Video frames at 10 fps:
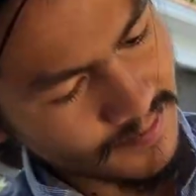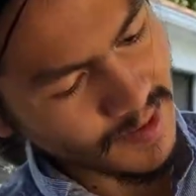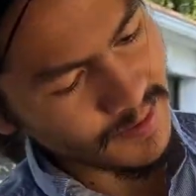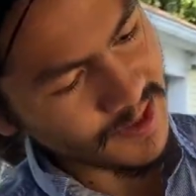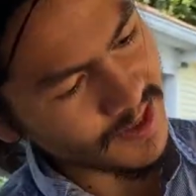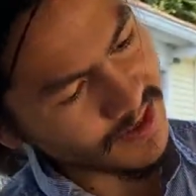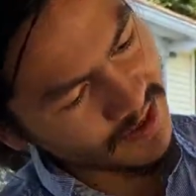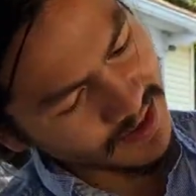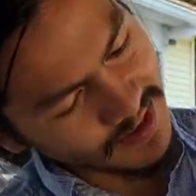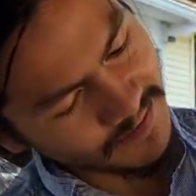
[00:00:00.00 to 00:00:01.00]
maybe
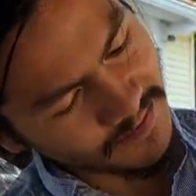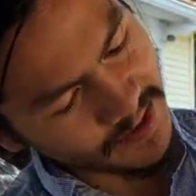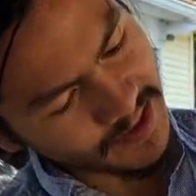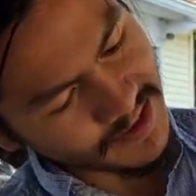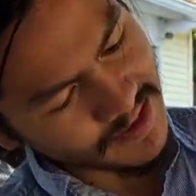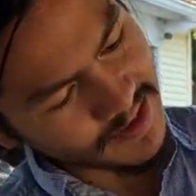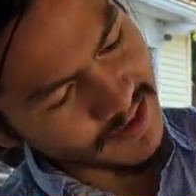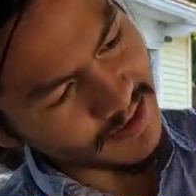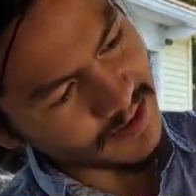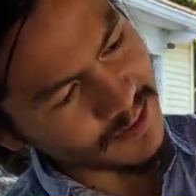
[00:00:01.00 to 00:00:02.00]
a foot
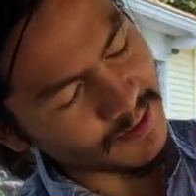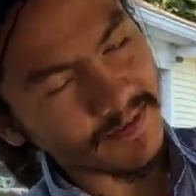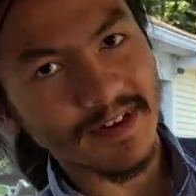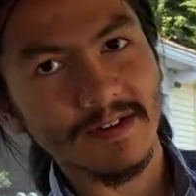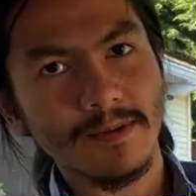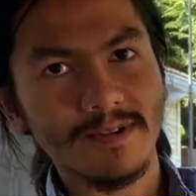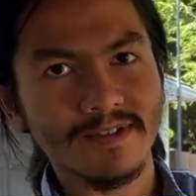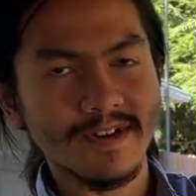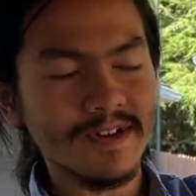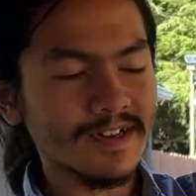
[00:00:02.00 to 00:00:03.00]
to a foot and a
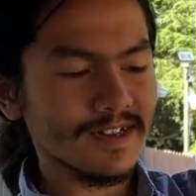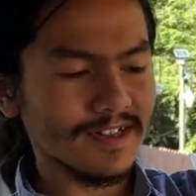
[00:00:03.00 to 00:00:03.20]
quarter tall.